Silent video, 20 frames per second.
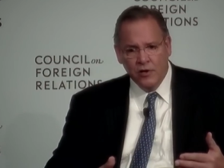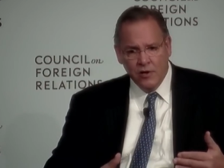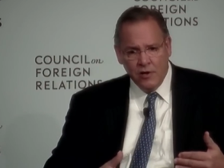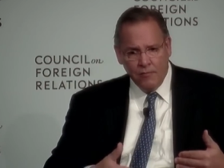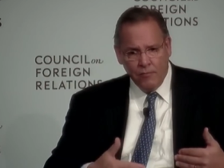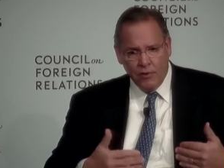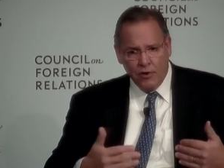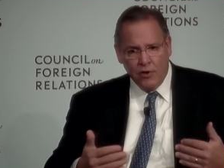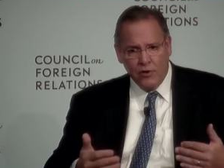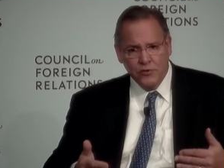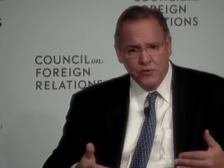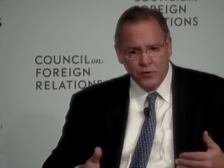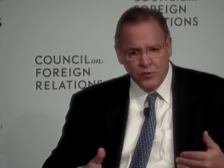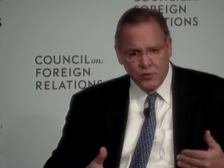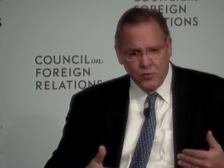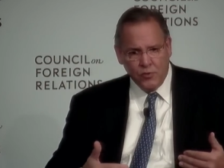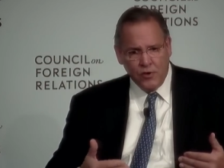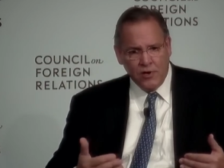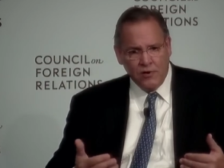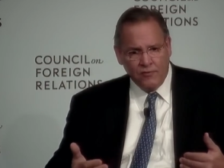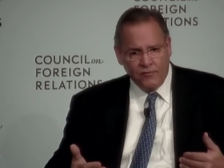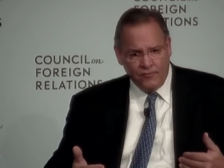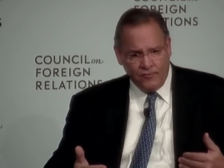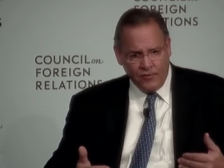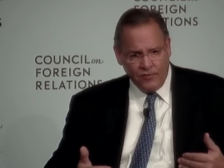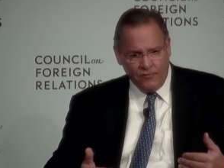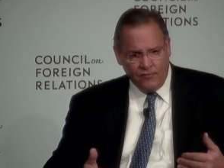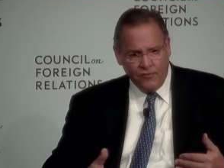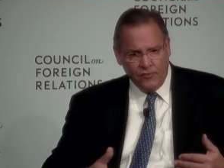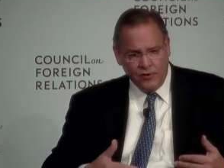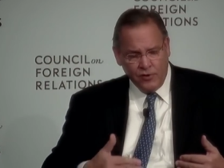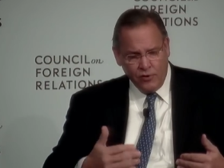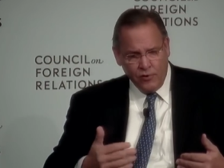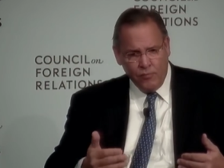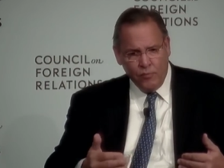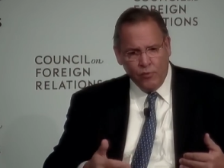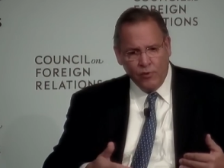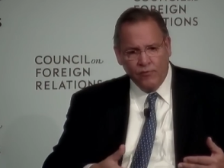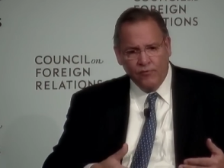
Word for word: but also as a way of, of to your point,